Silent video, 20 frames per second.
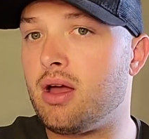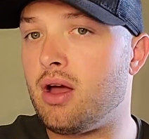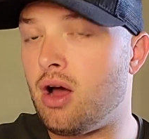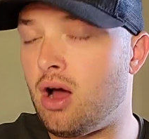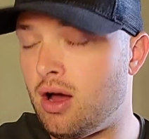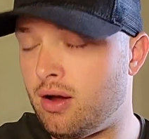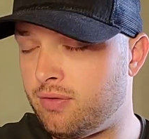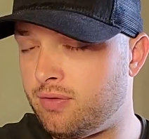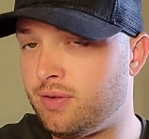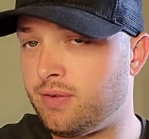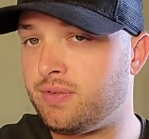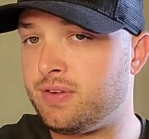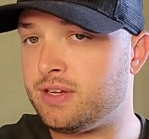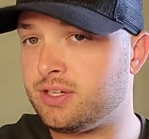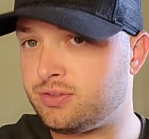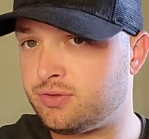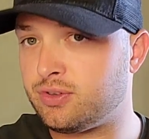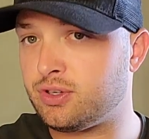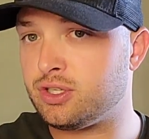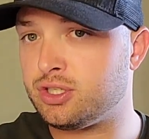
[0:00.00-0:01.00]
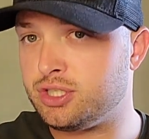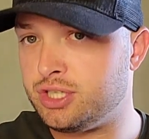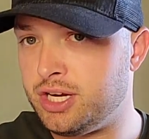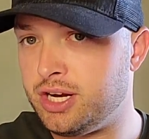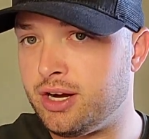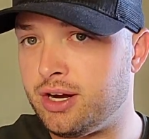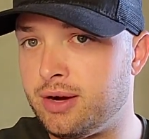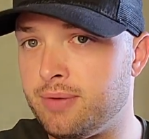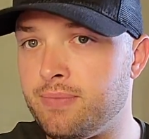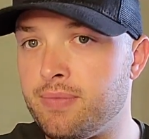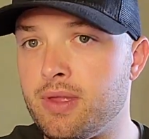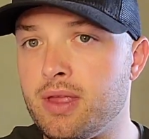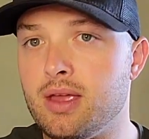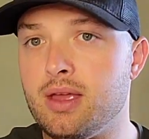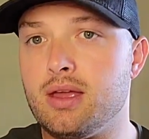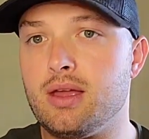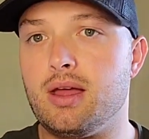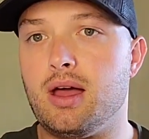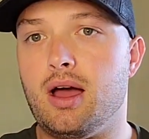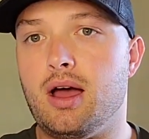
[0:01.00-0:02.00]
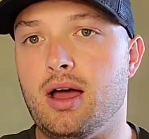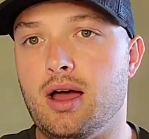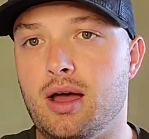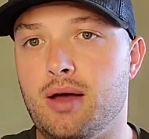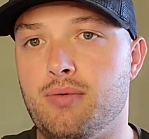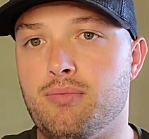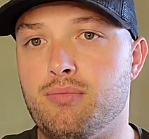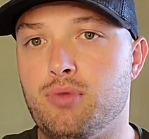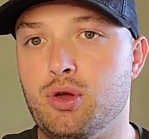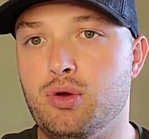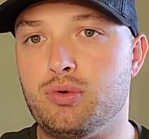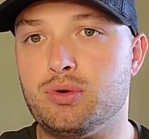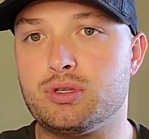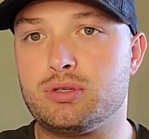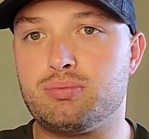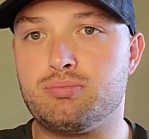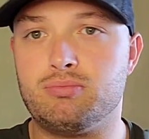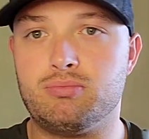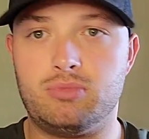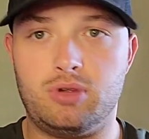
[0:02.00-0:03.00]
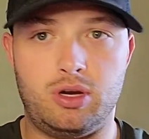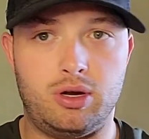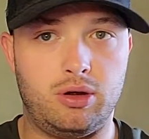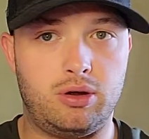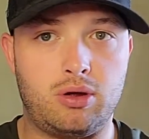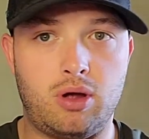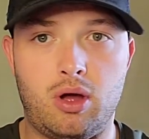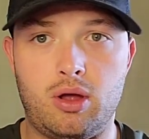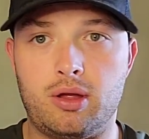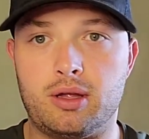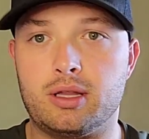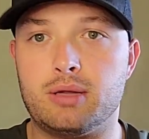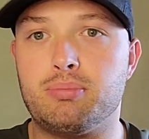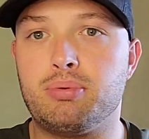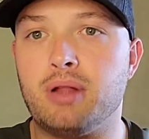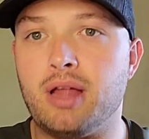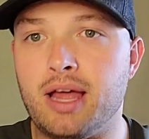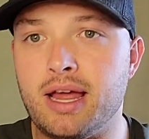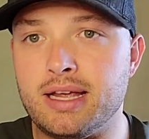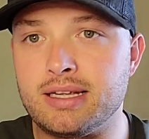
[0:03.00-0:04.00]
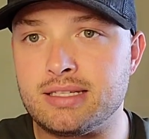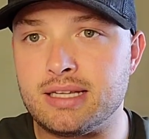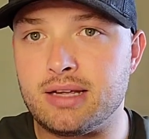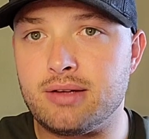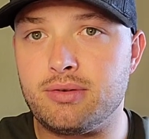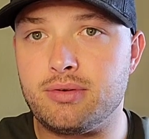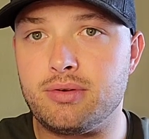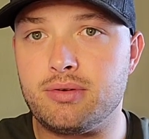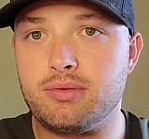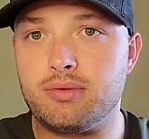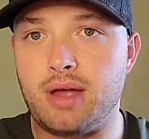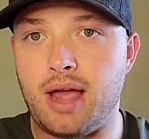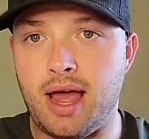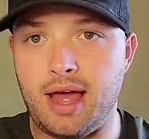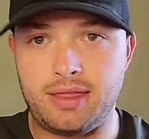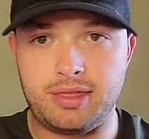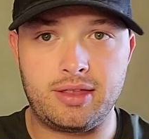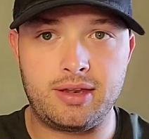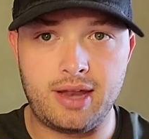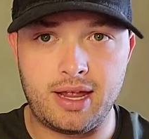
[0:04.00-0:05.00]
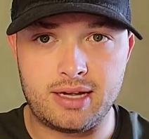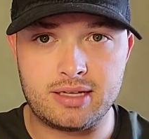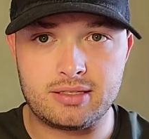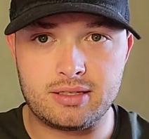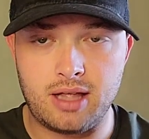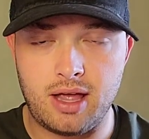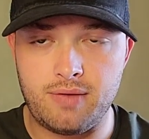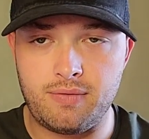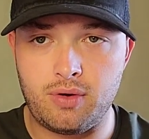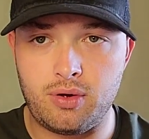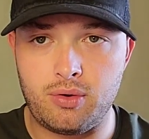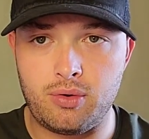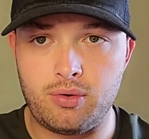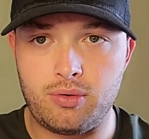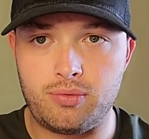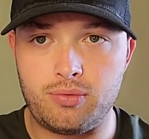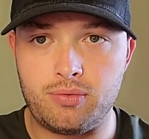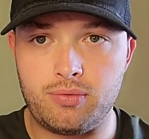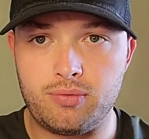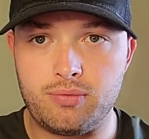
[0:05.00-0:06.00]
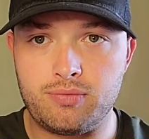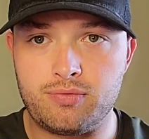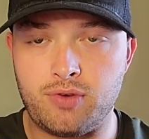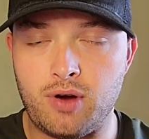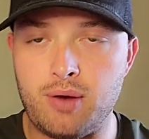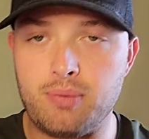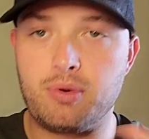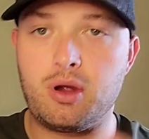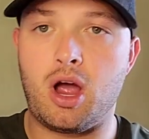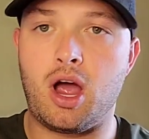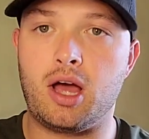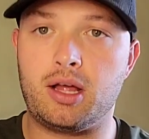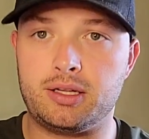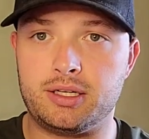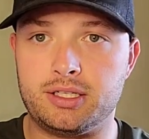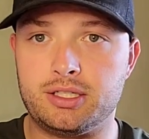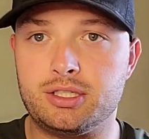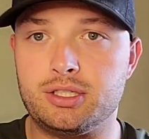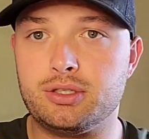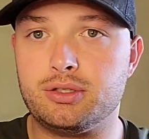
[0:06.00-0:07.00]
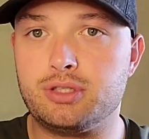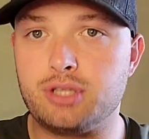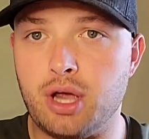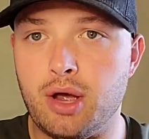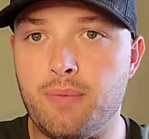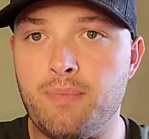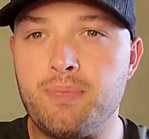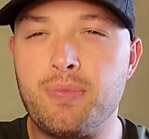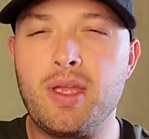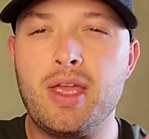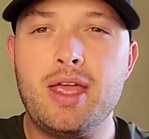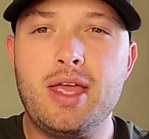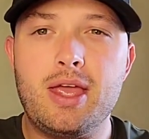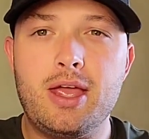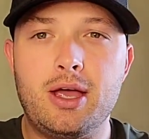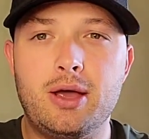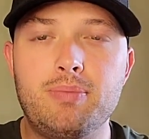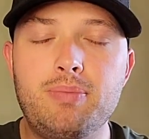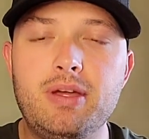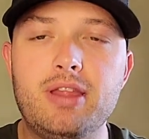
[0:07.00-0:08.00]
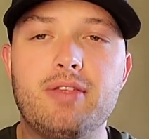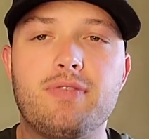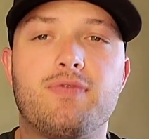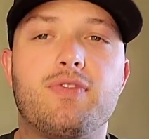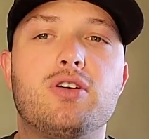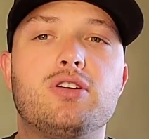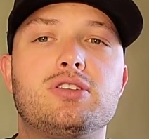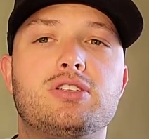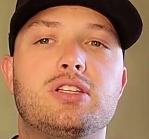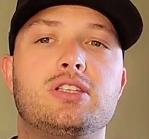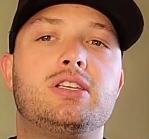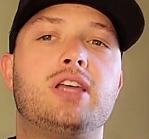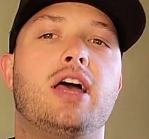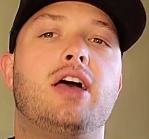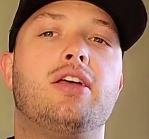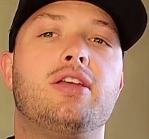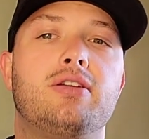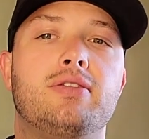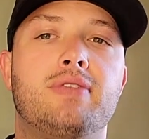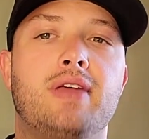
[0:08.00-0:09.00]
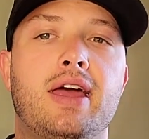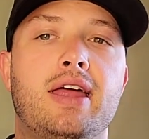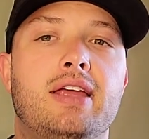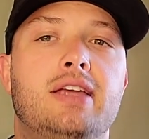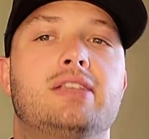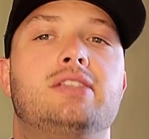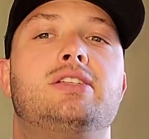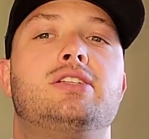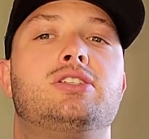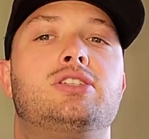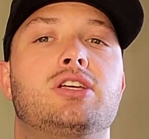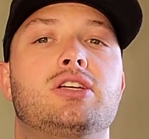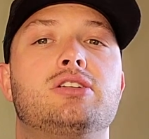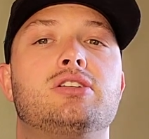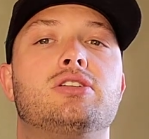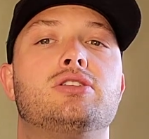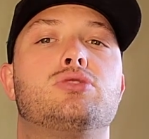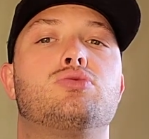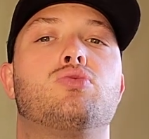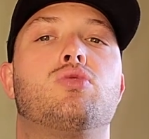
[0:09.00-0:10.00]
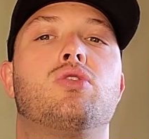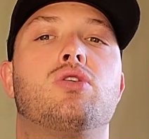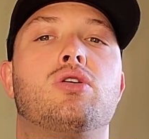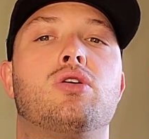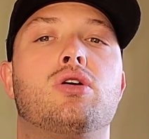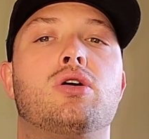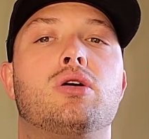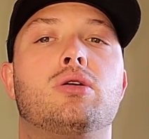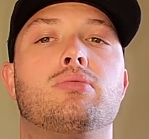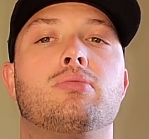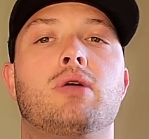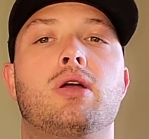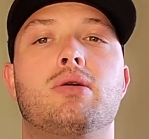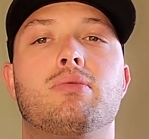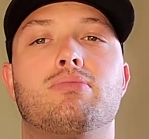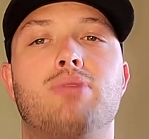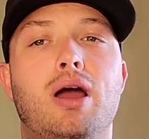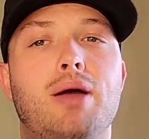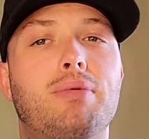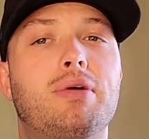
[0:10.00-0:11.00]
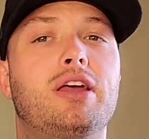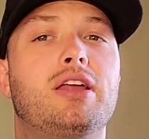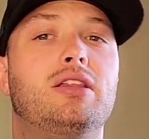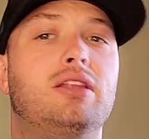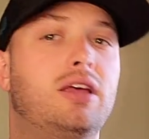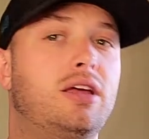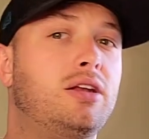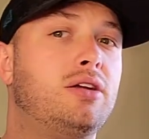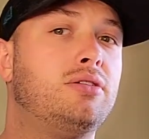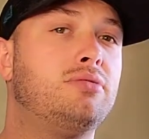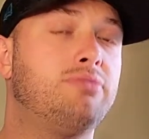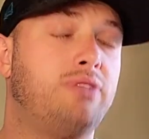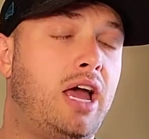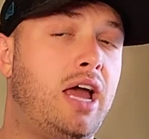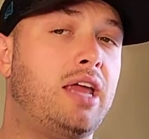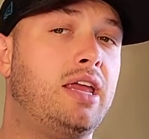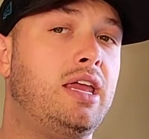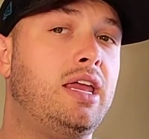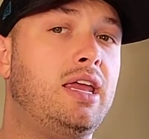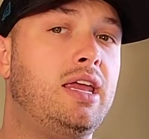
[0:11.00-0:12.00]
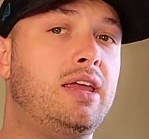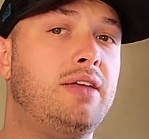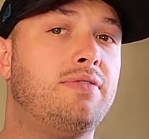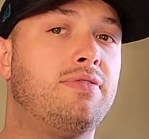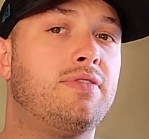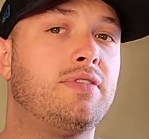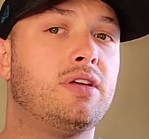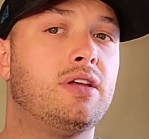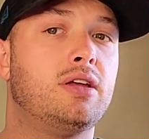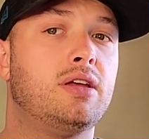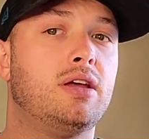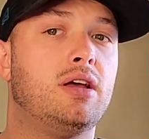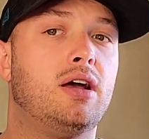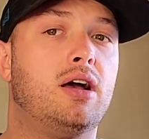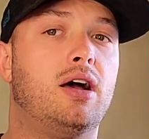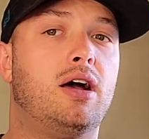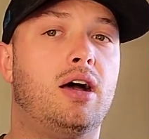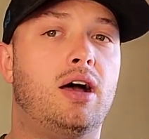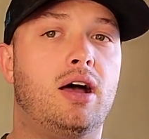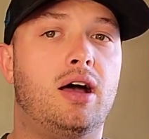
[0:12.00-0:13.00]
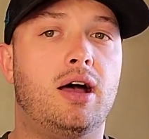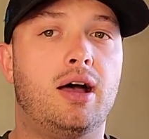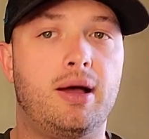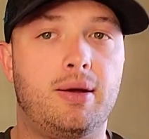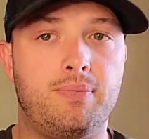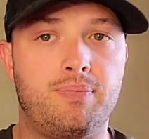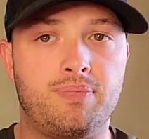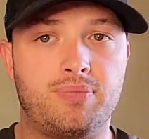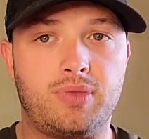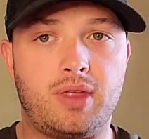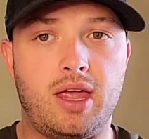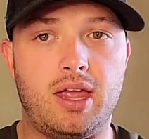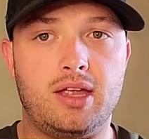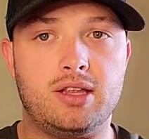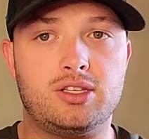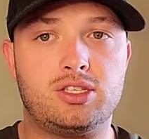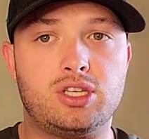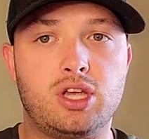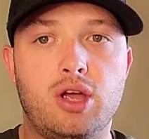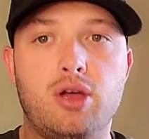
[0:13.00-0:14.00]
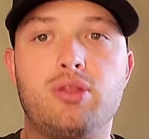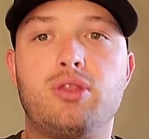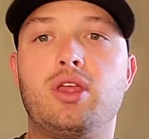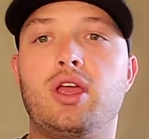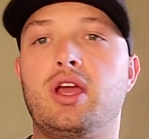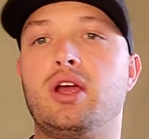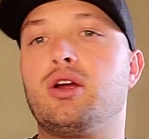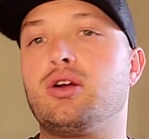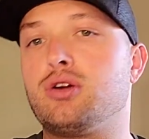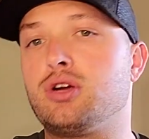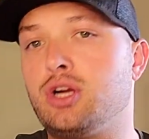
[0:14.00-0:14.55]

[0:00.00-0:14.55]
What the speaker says: off of his first year, who was, calling the plays at the next level from college. So he'll be the first to tell you that his decisions were probably a little naive. And so there